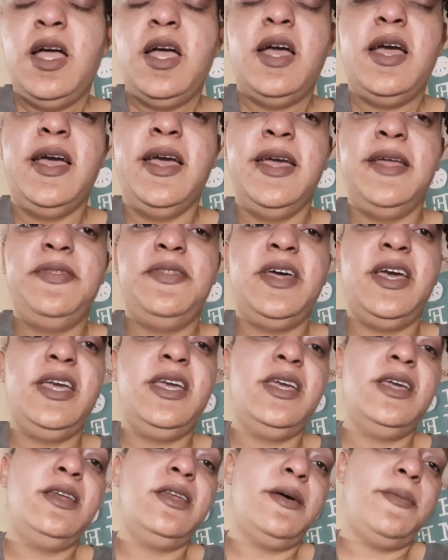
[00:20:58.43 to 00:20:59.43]
And
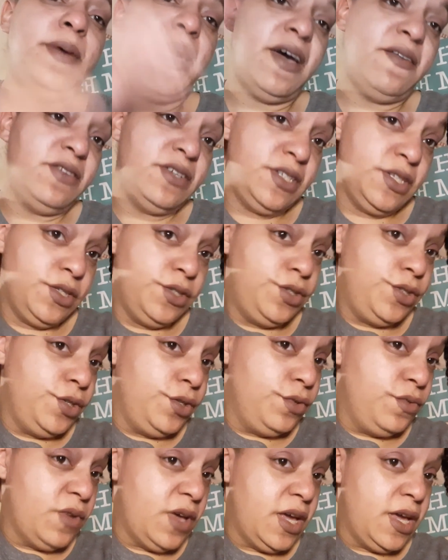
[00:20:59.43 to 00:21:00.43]
they end up having to
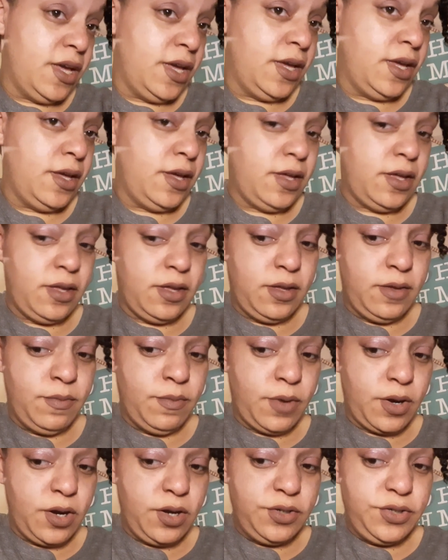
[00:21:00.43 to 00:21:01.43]
do a
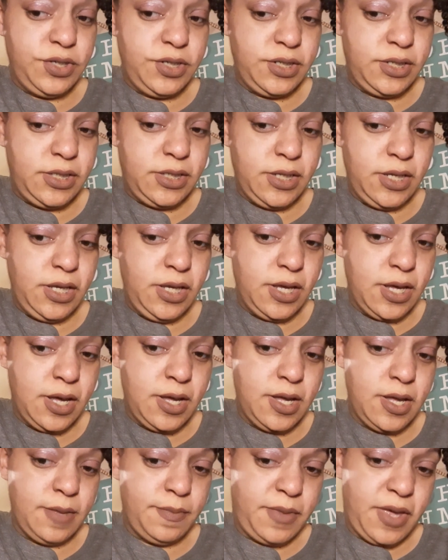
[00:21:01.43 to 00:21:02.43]
emergency
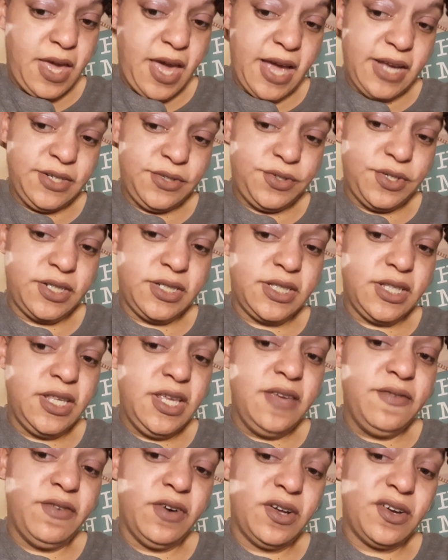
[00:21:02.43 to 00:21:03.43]
gastric
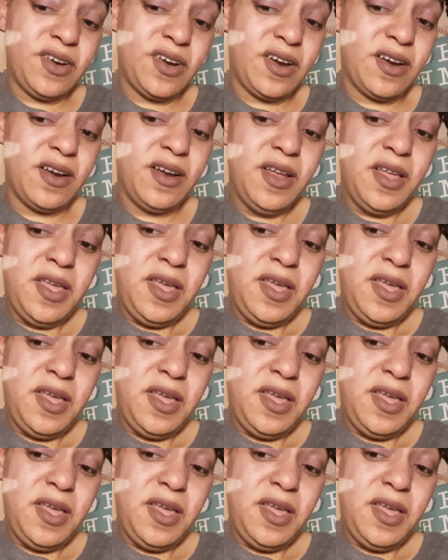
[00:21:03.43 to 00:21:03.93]
sleeve on her